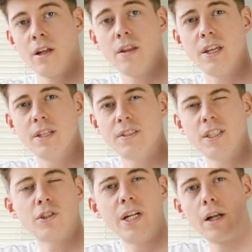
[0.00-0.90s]
the
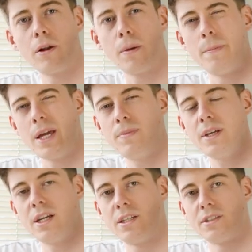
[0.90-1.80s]
citronella
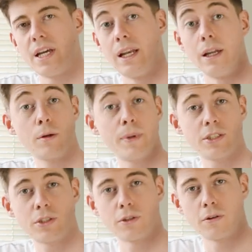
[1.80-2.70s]
maybe is a little bit
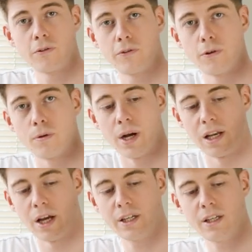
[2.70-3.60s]
strong for my
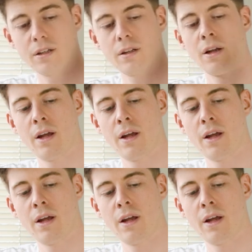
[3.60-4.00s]
liking,